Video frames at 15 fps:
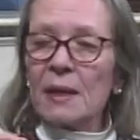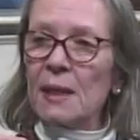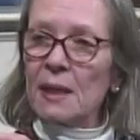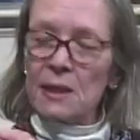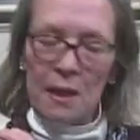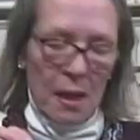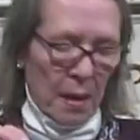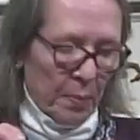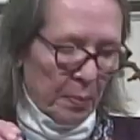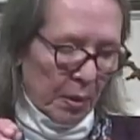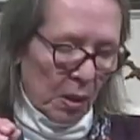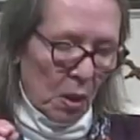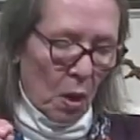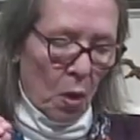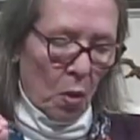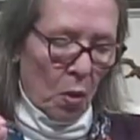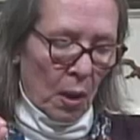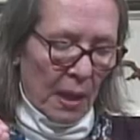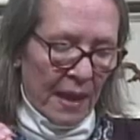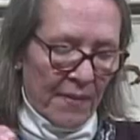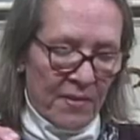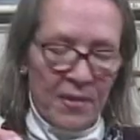income below
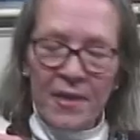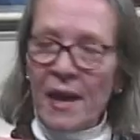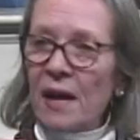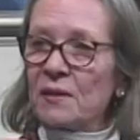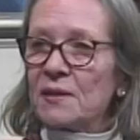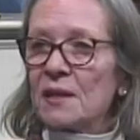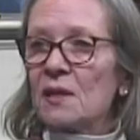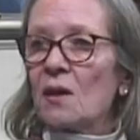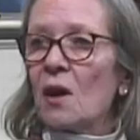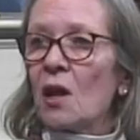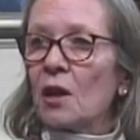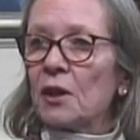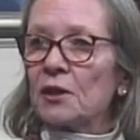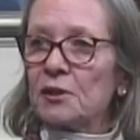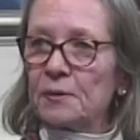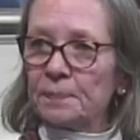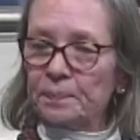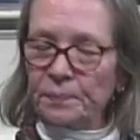$11,000